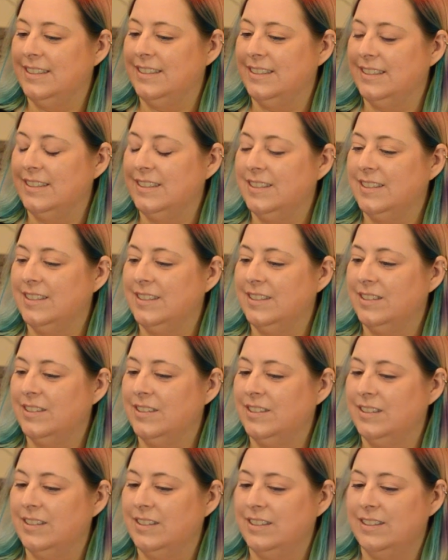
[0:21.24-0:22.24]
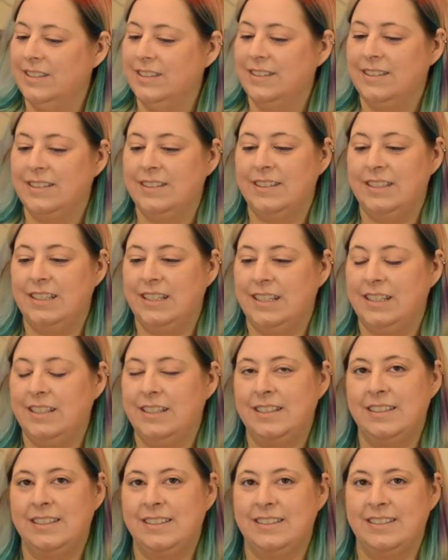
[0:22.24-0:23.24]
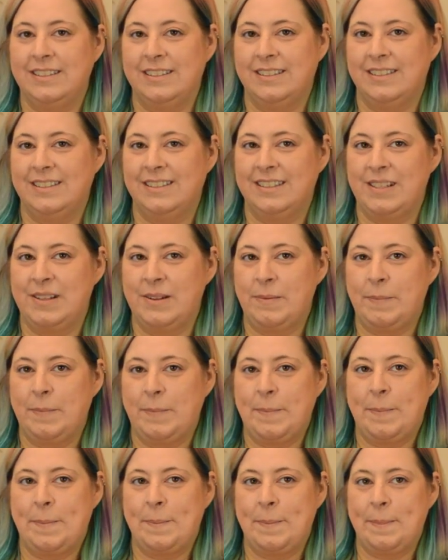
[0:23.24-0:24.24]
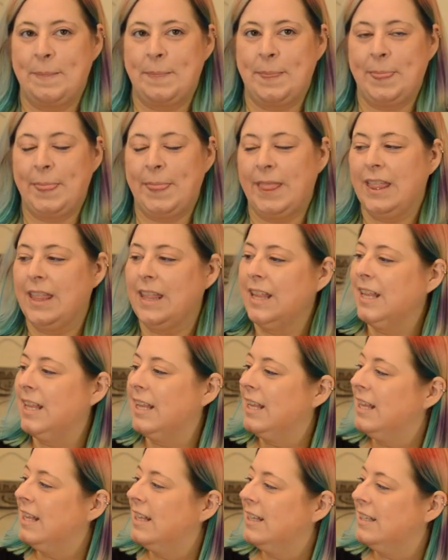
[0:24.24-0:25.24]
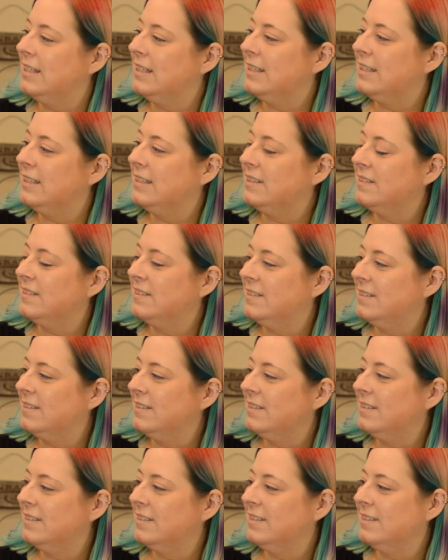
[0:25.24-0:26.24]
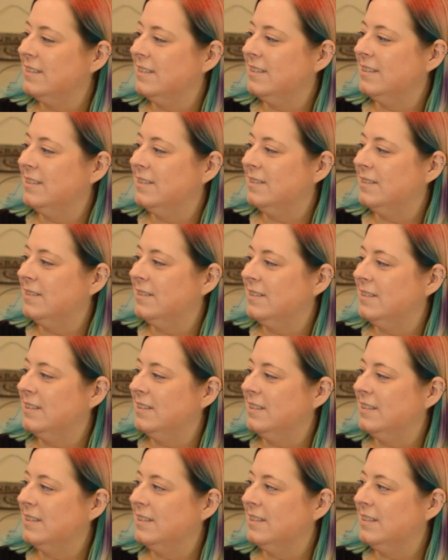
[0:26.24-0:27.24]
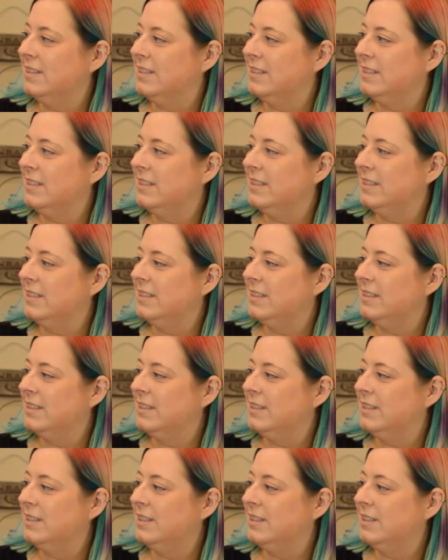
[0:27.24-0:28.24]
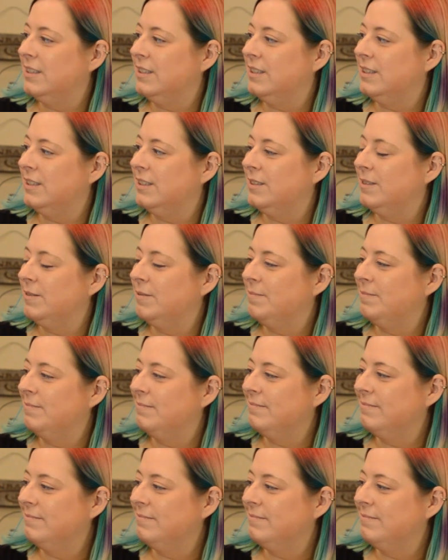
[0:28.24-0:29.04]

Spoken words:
[no speech]